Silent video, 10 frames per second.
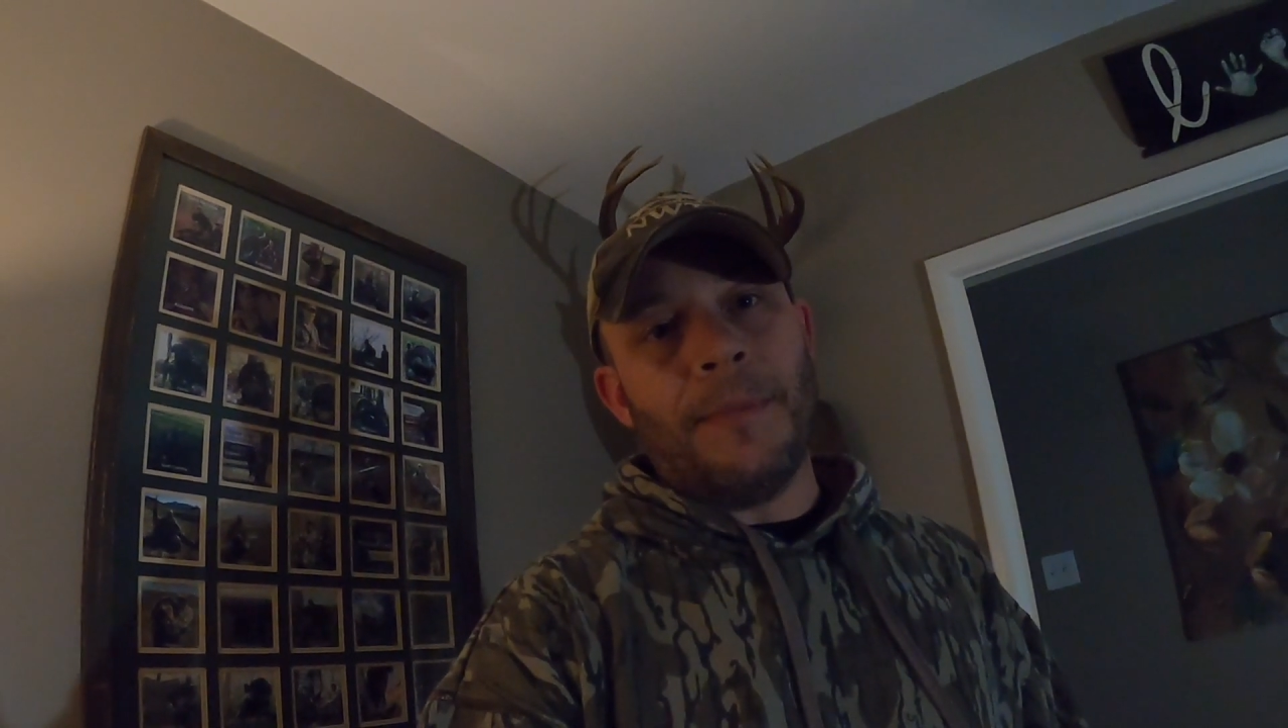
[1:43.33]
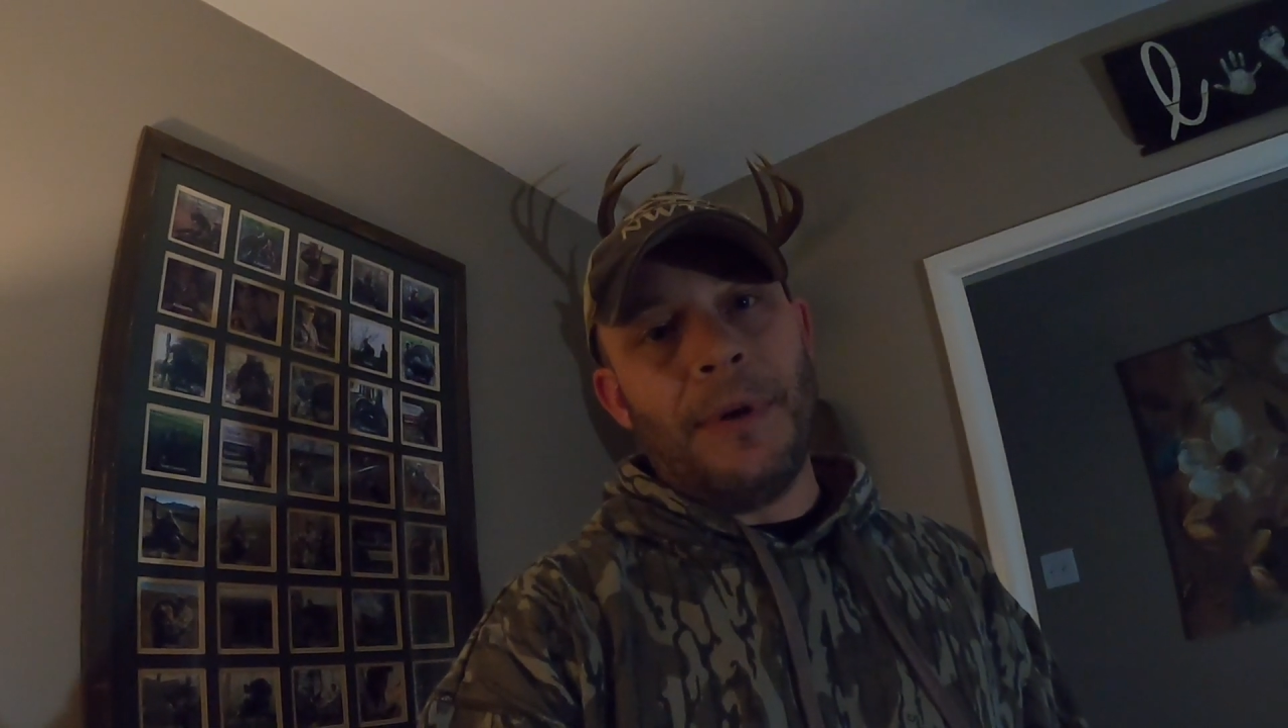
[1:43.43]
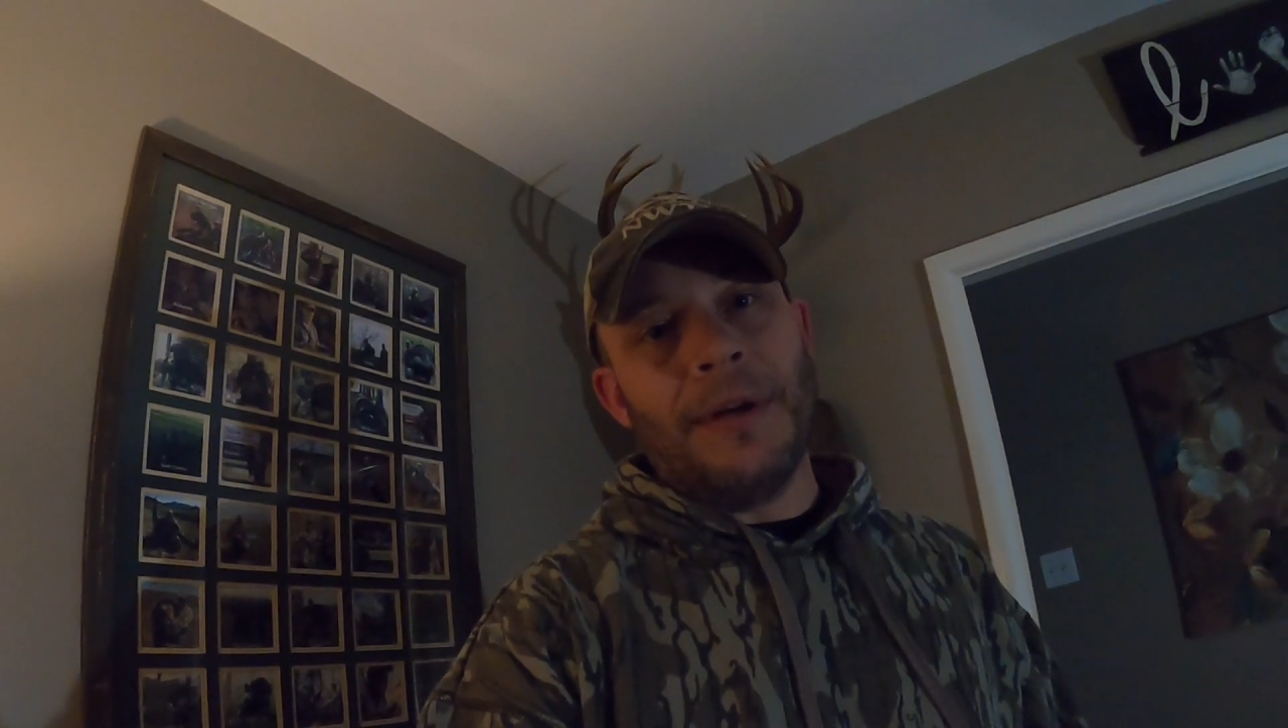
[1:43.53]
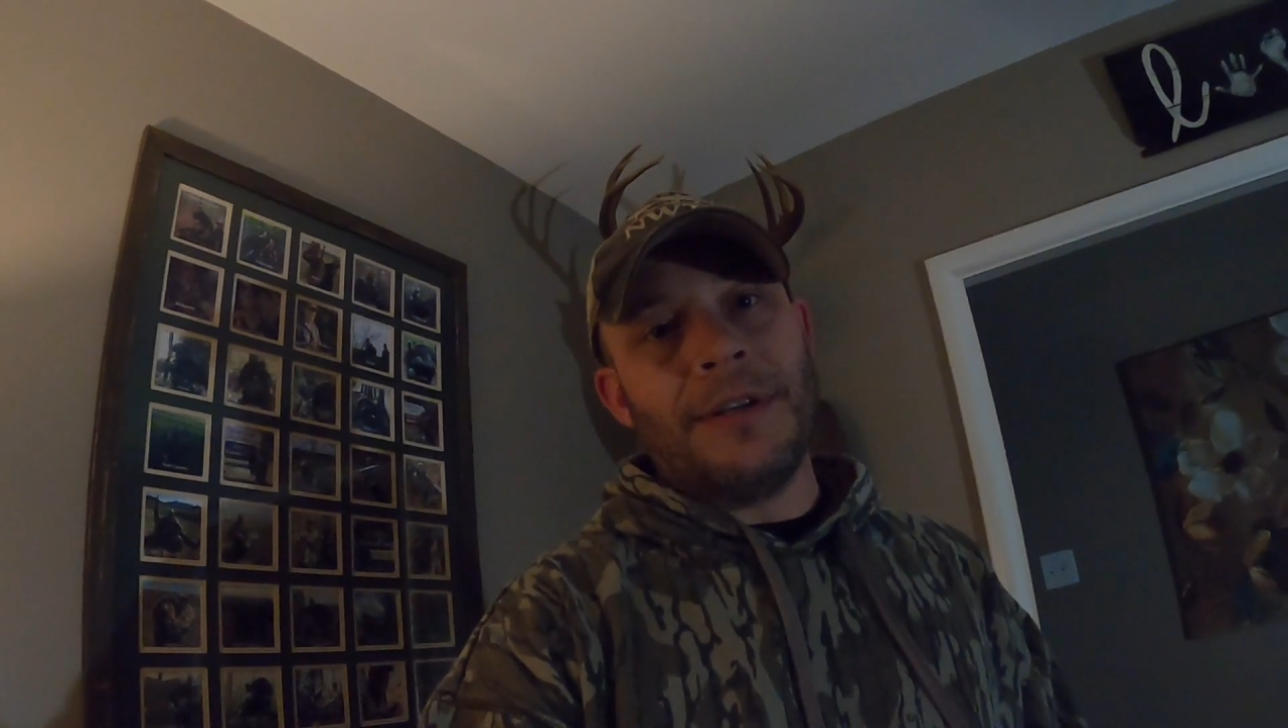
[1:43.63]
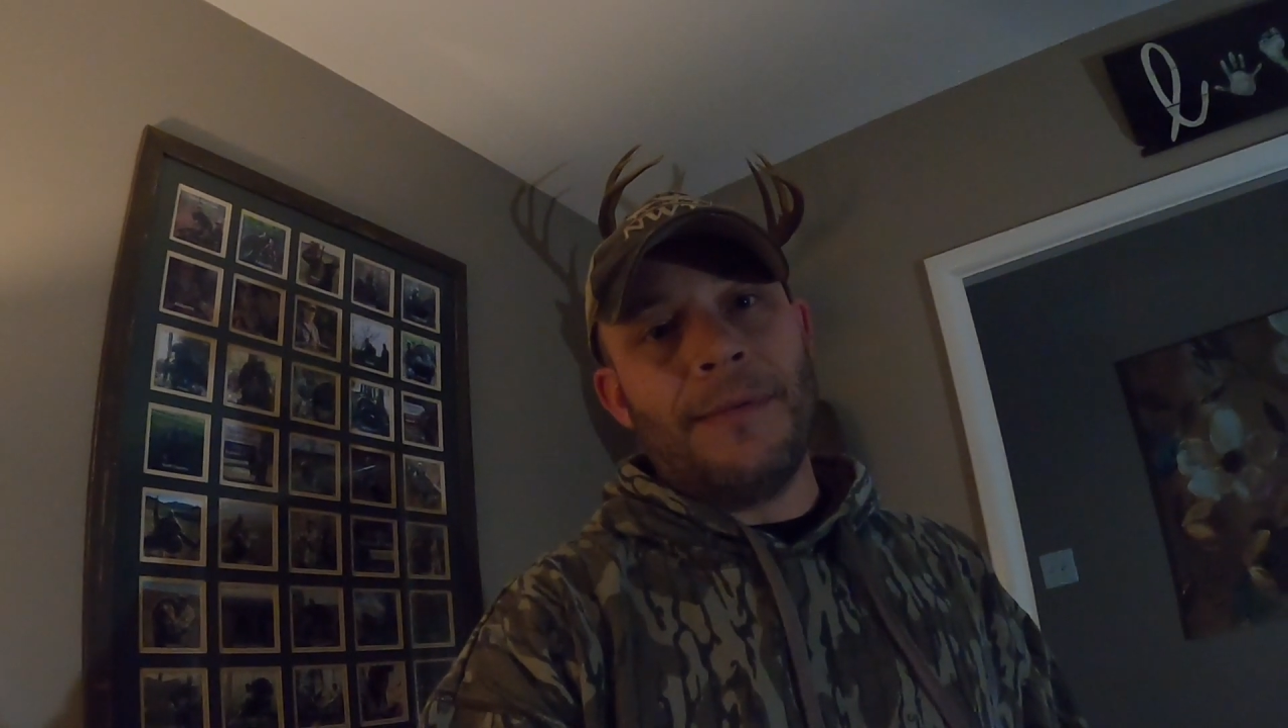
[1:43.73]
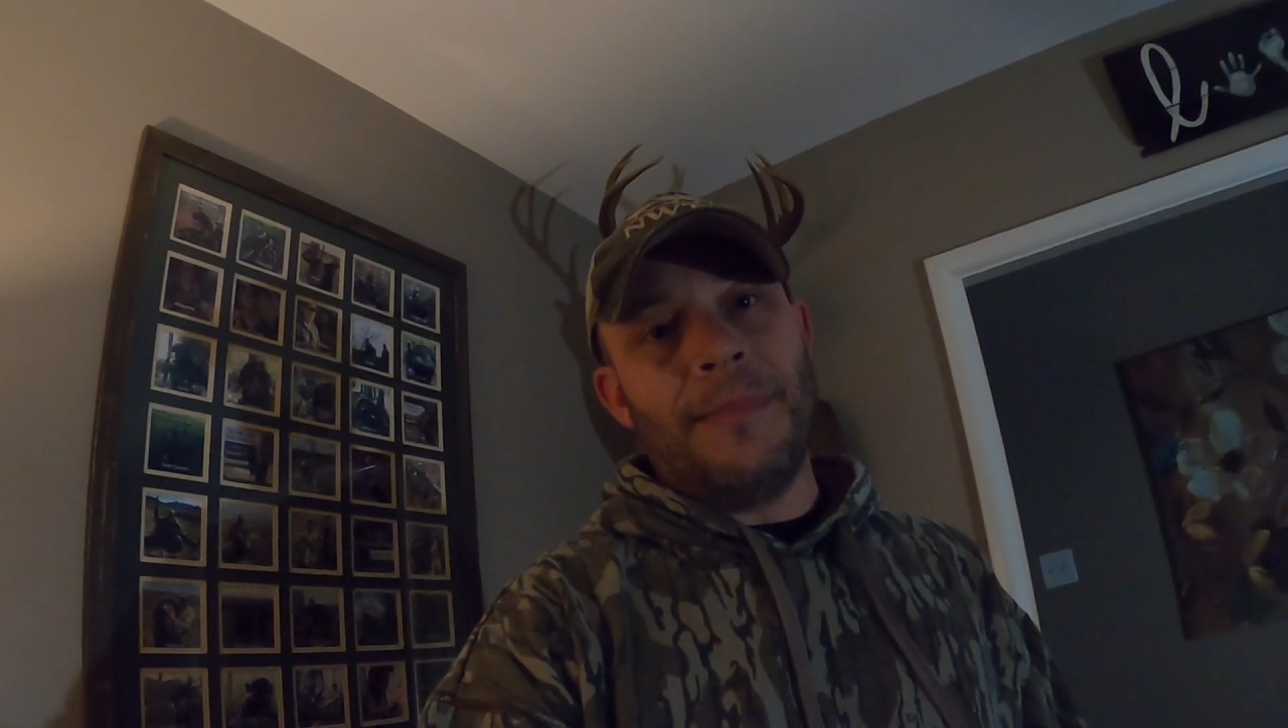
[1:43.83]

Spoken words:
appears